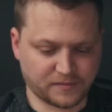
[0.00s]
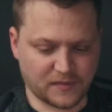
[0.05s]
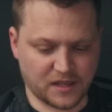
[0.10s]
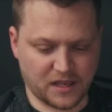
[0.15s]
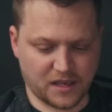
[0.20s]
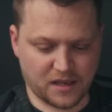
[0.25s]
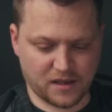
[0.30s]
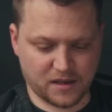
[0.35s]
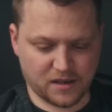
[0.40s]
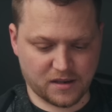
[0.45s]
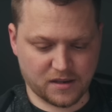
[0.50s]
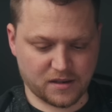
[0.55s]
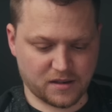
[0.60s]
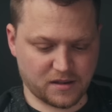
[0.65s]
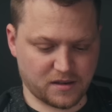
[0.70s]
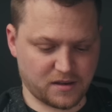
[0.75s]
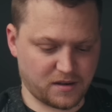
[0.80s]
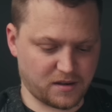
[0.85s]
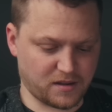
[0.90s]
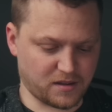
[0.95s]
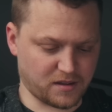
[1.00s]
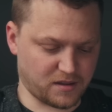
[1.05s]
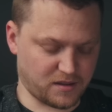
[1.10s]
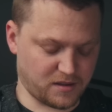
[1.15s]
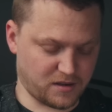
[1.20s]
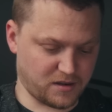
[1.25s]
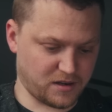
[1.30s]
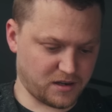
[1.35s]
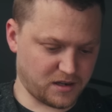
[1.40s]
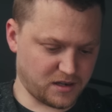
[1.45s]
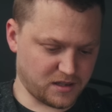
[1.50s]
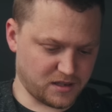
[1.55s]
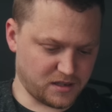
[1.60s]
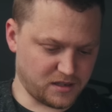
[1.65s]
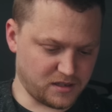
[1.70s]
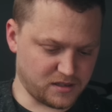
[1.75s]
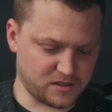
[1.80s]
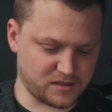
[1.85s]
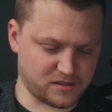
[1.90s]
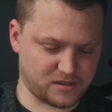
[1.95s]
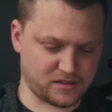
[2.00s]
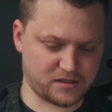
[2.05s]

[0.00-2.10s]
And there it is.